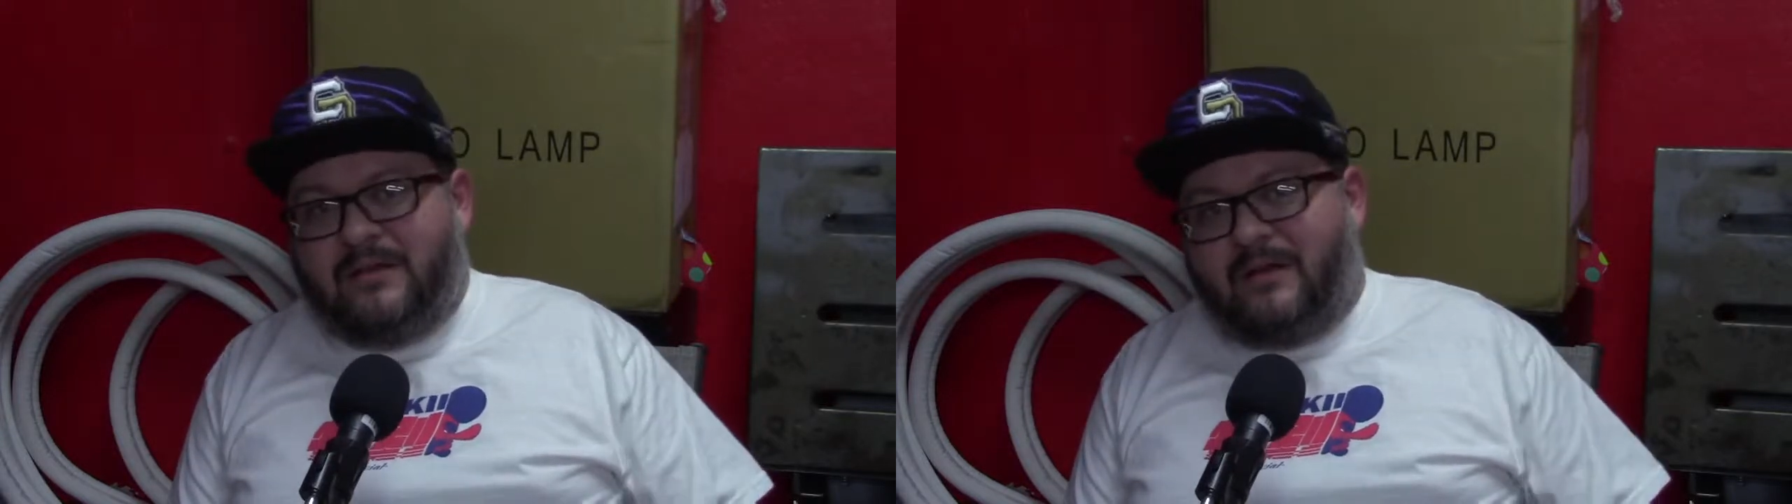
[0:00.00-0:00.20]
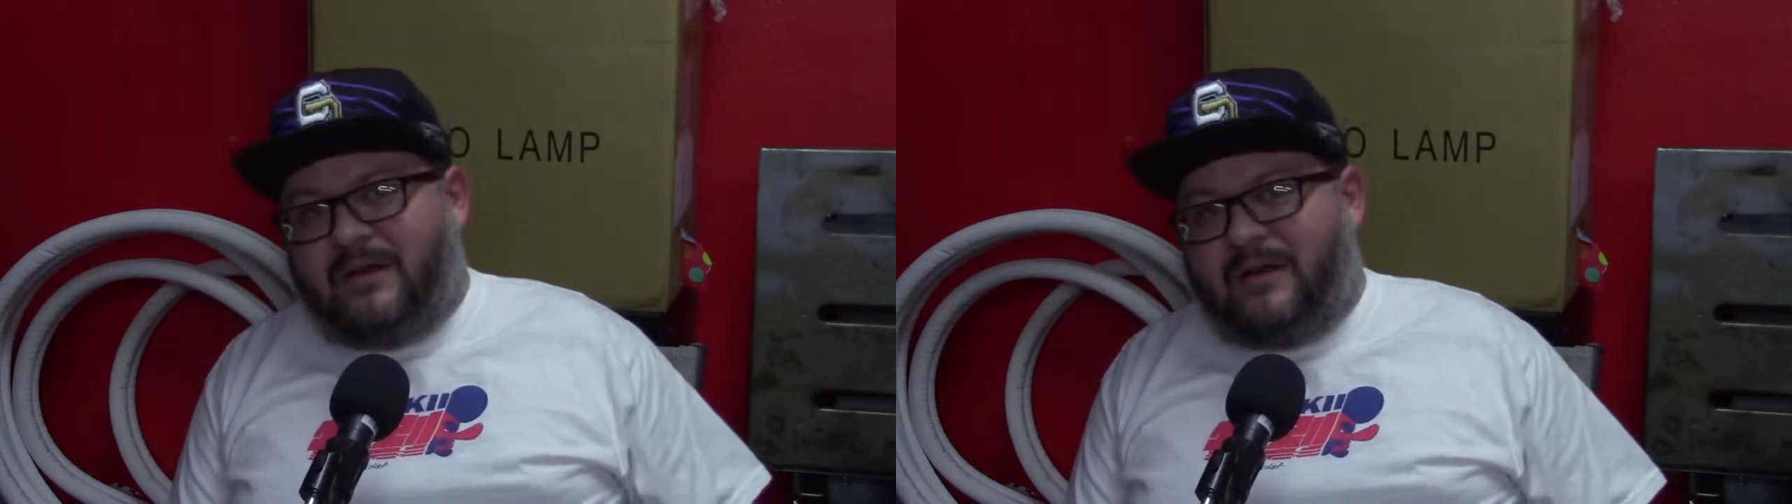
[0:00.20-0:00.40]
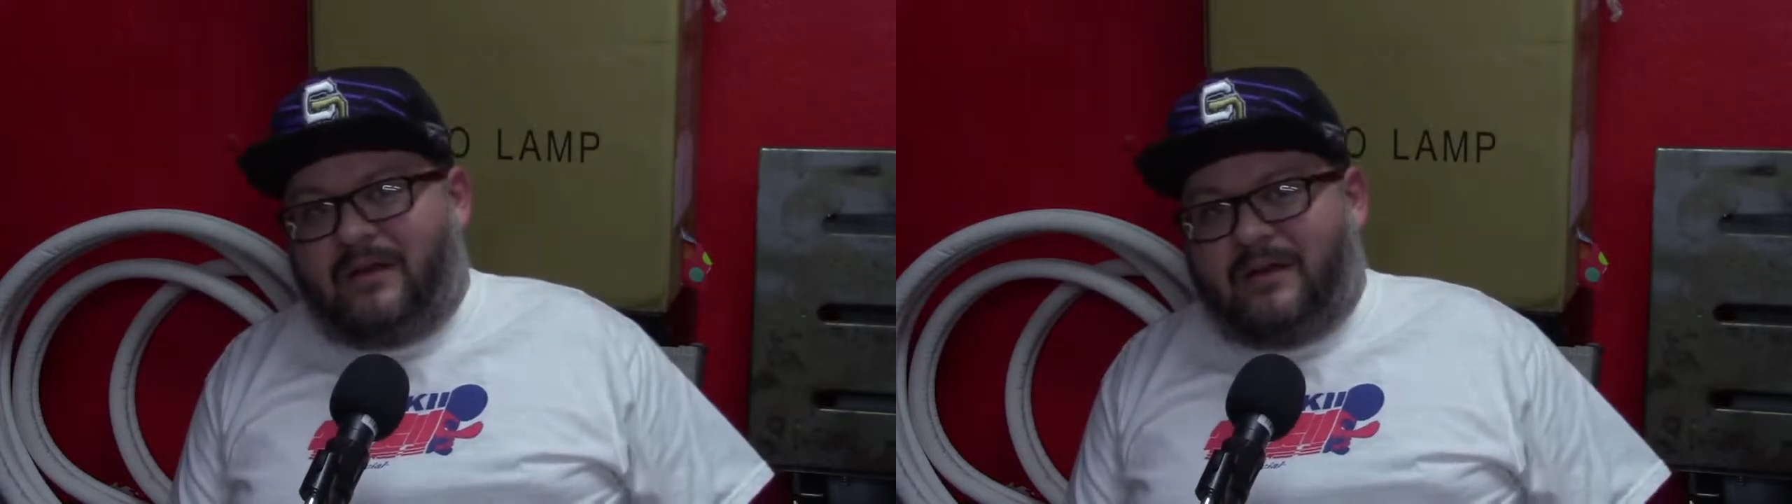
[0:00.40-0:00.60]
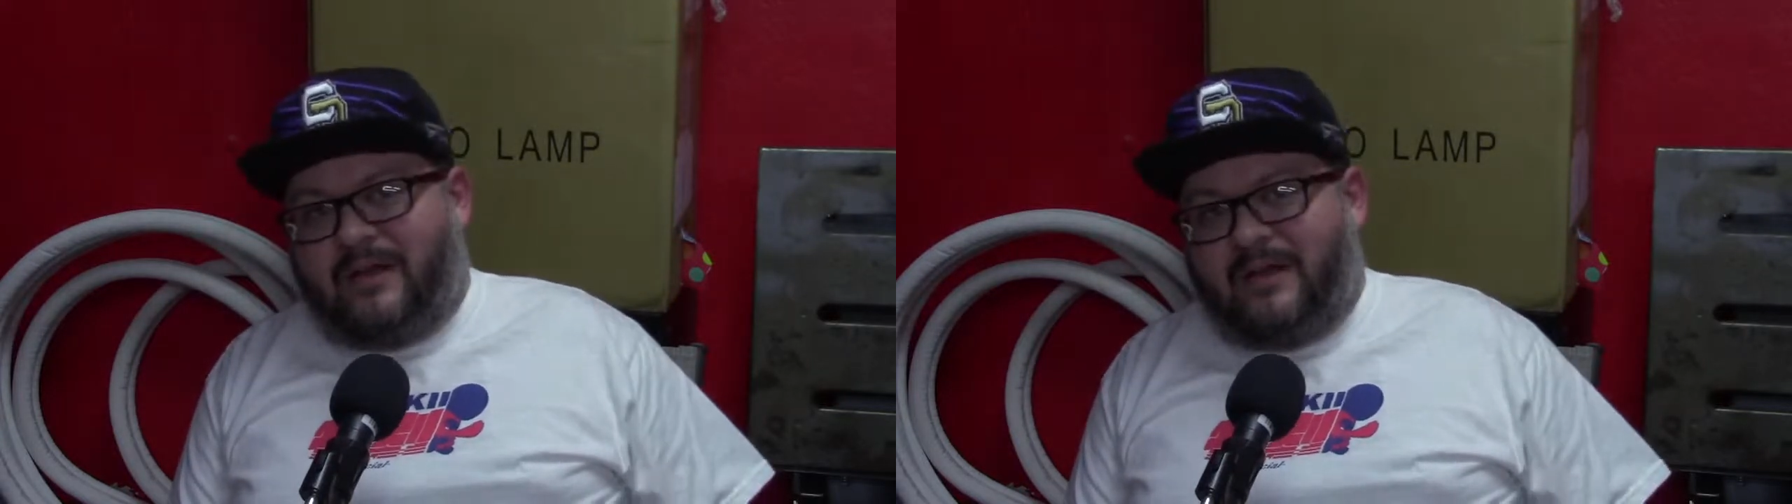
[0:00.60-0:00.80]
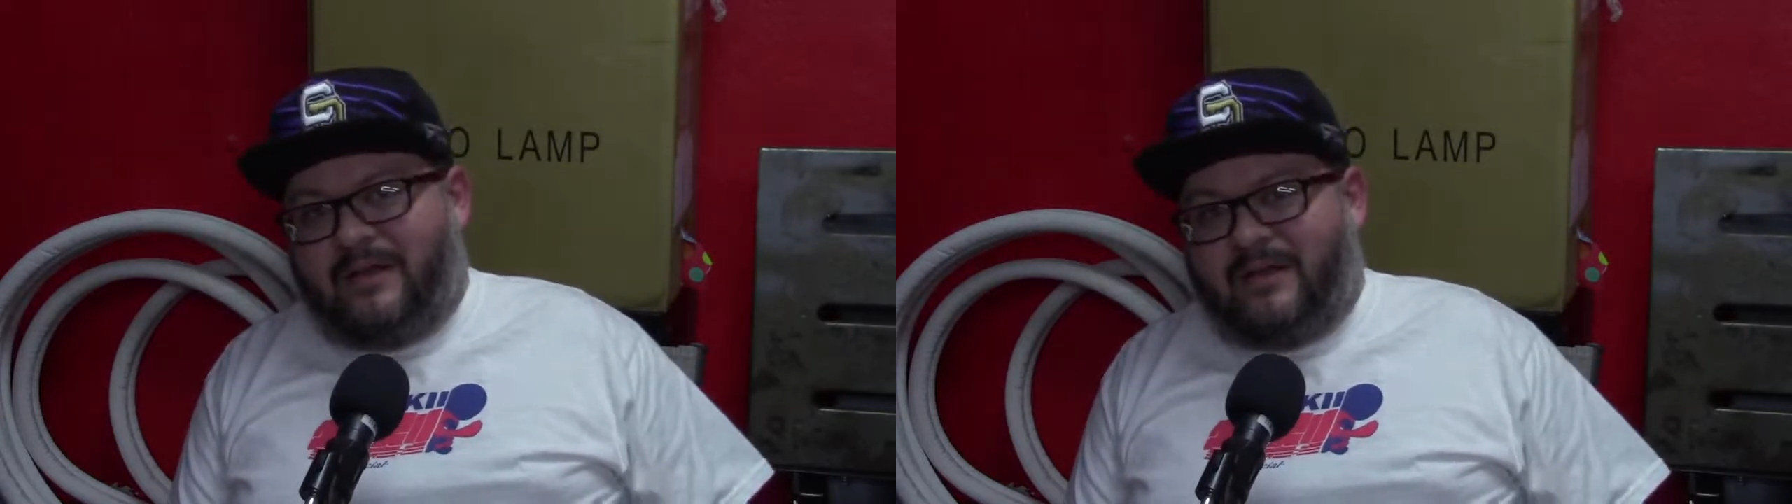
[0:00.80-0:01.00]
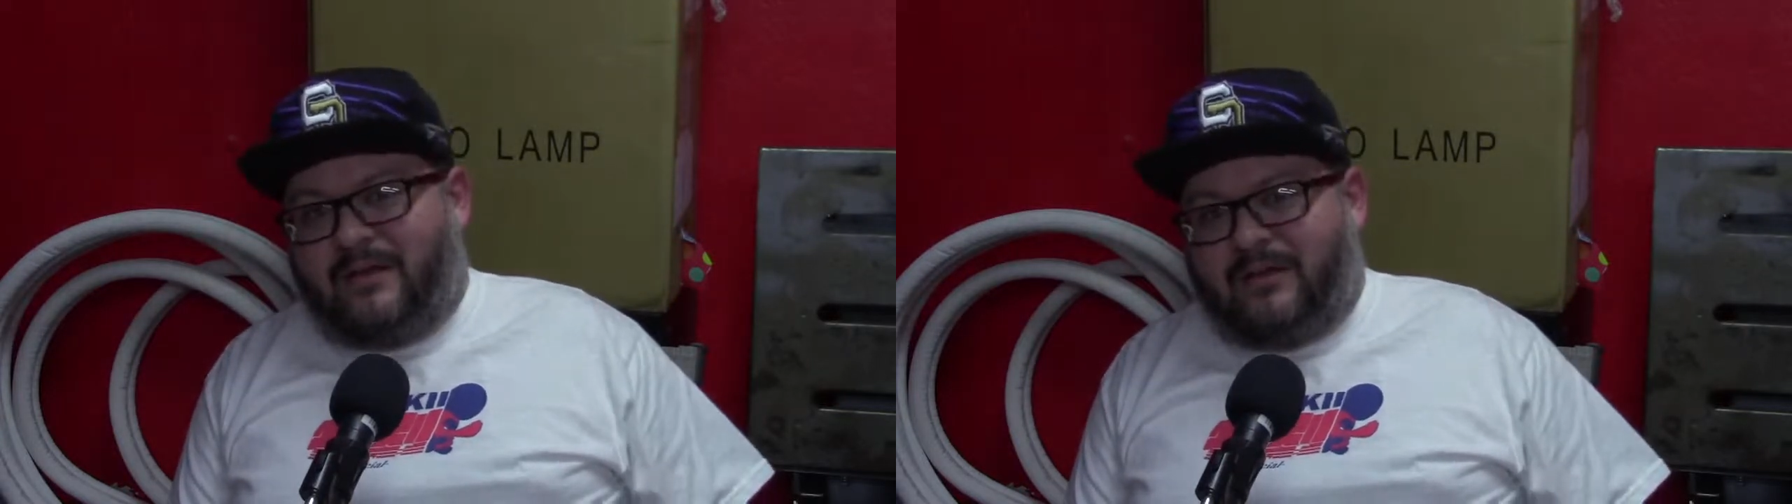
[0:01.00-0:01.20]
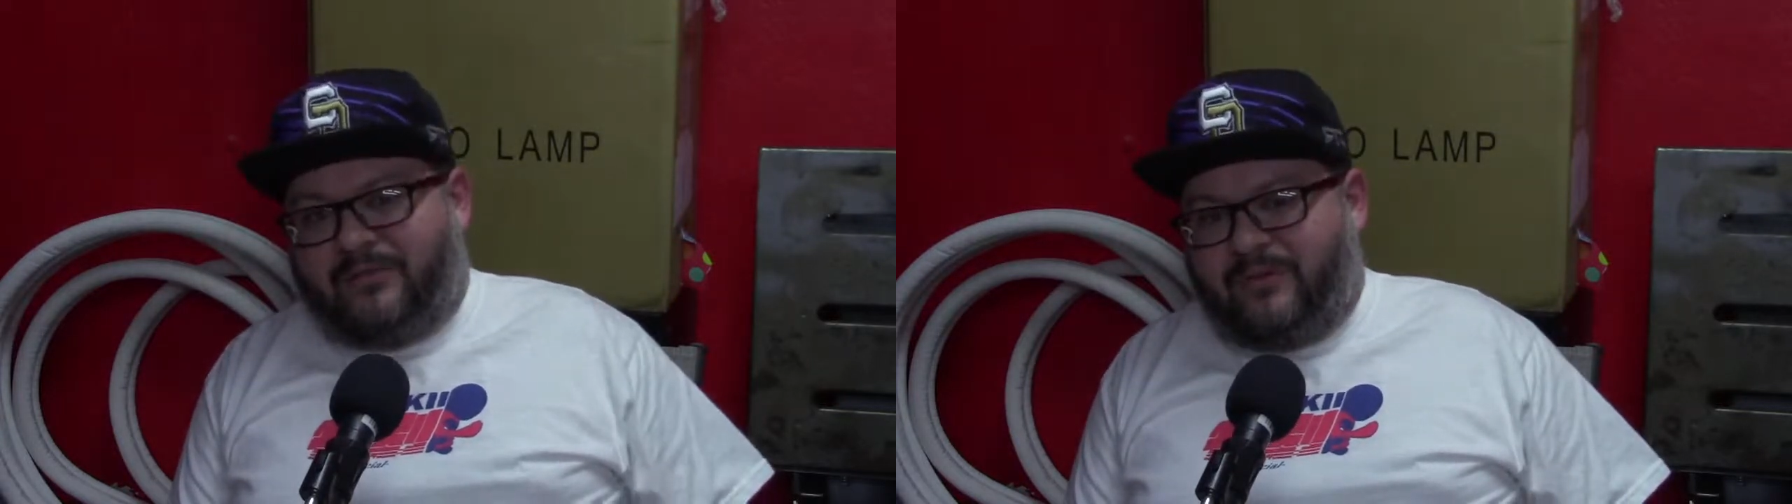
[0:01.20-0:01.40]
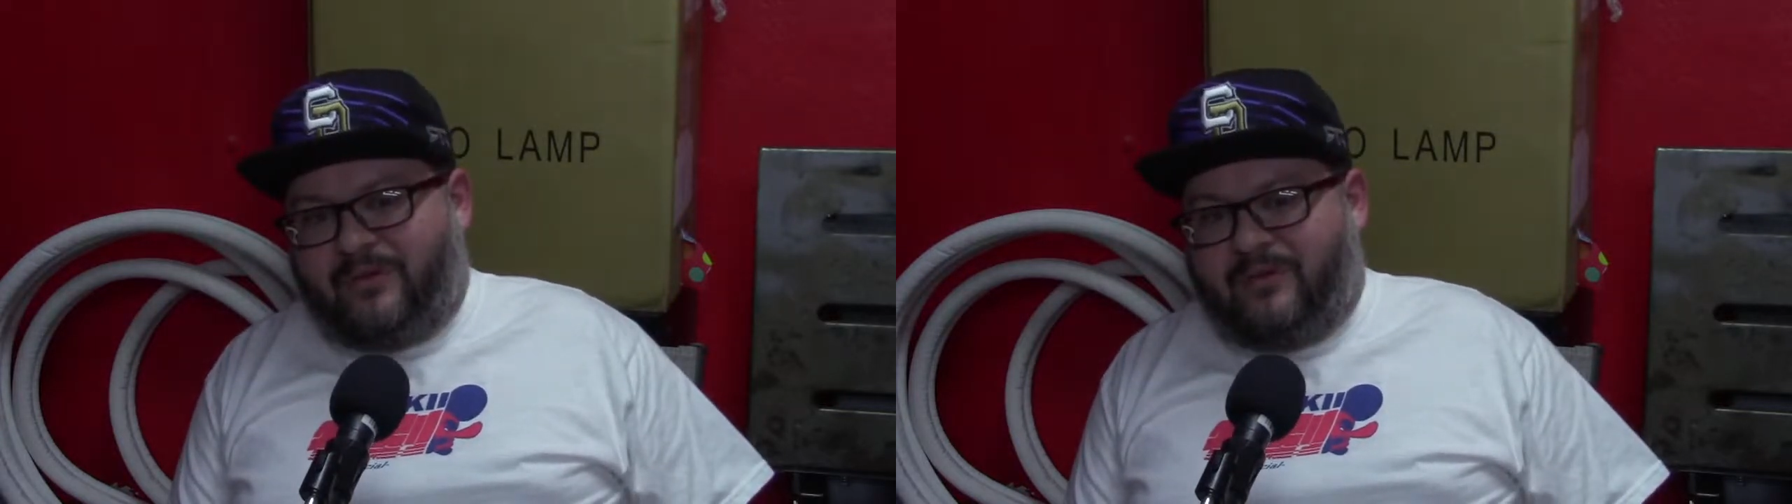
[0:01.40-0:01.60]
And
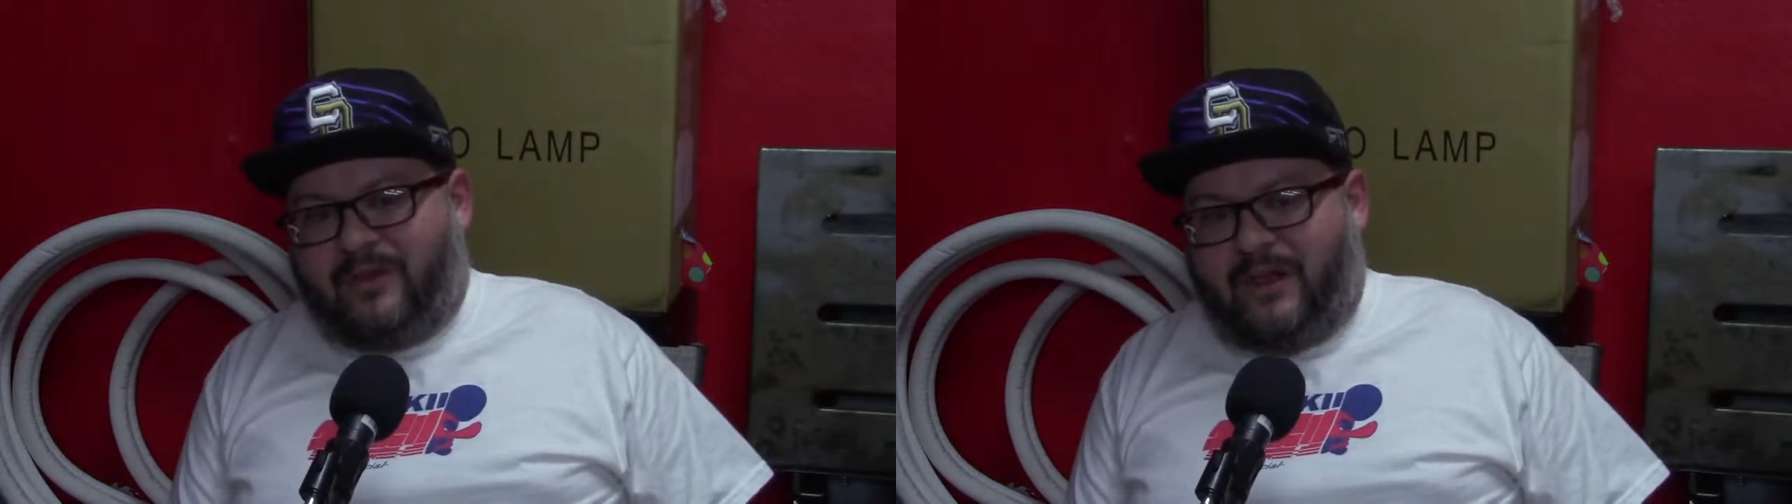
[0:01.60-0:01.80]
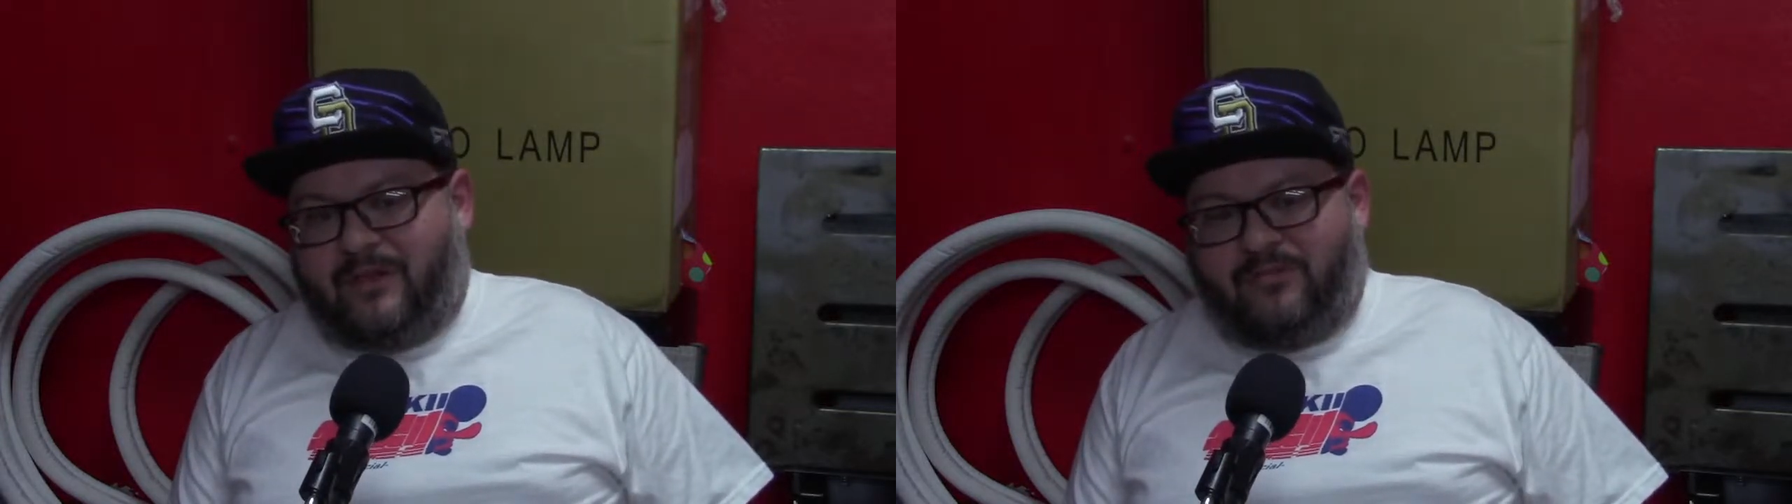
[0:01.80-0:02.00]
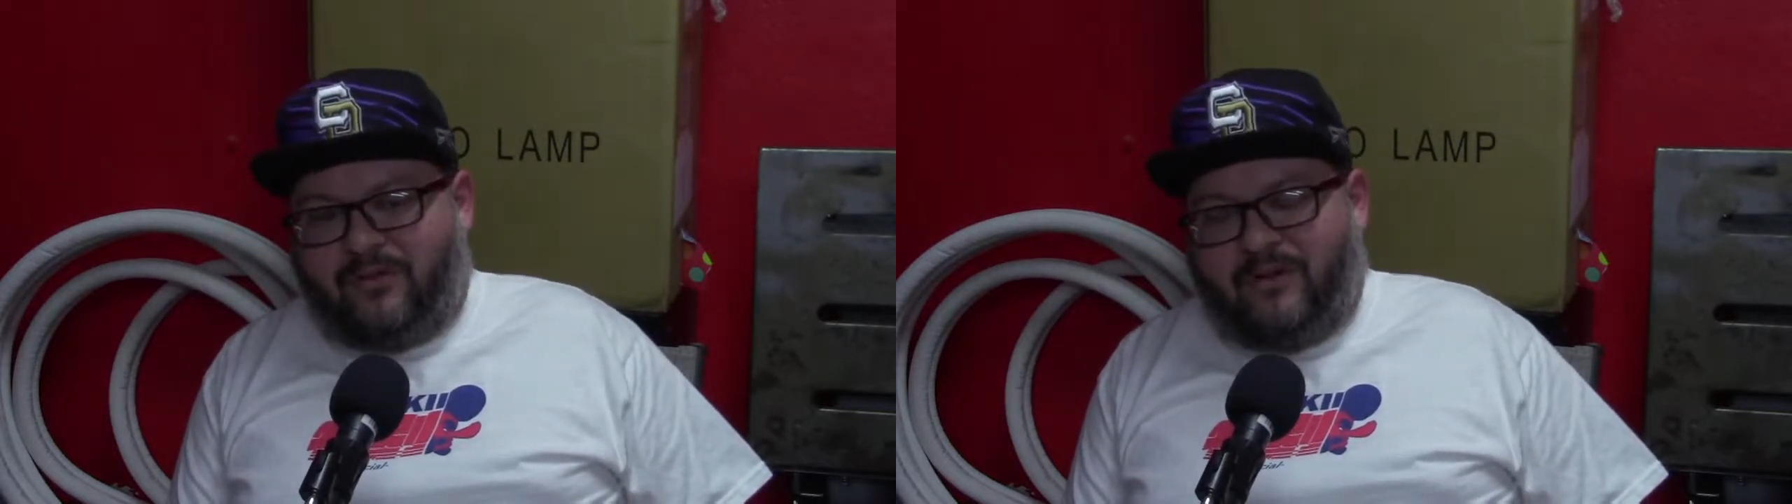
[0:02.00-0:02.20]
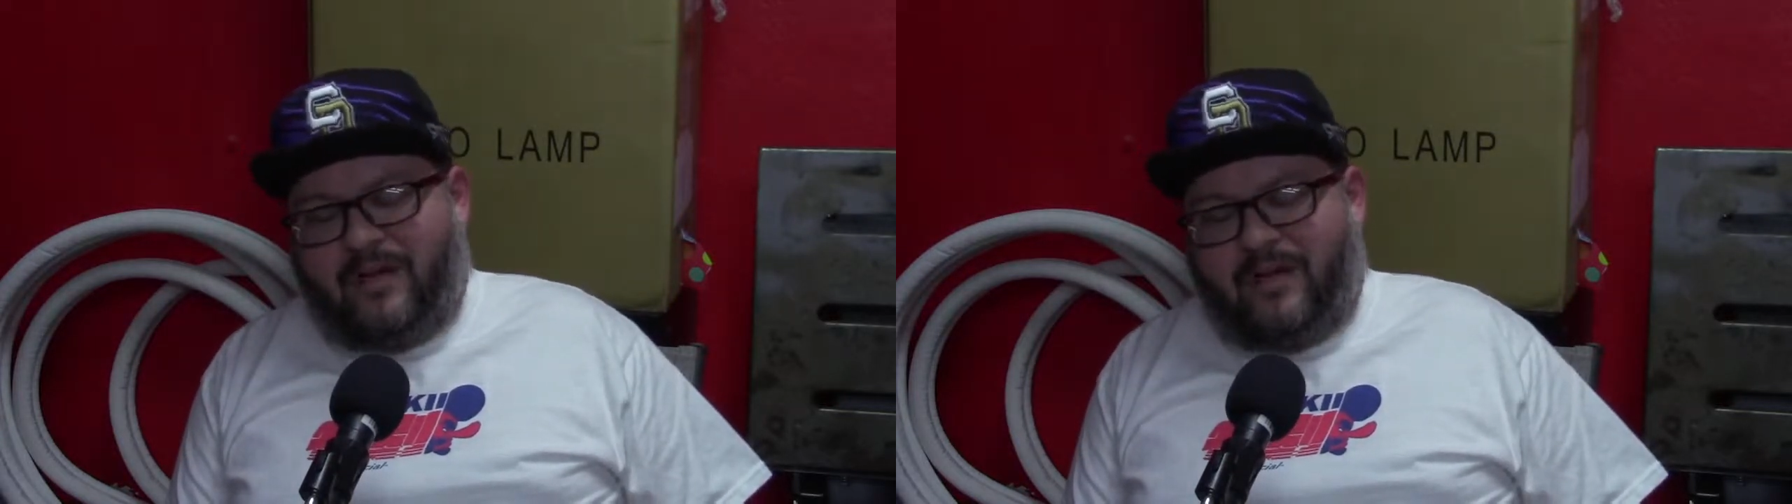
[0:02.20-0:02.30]
also like you saw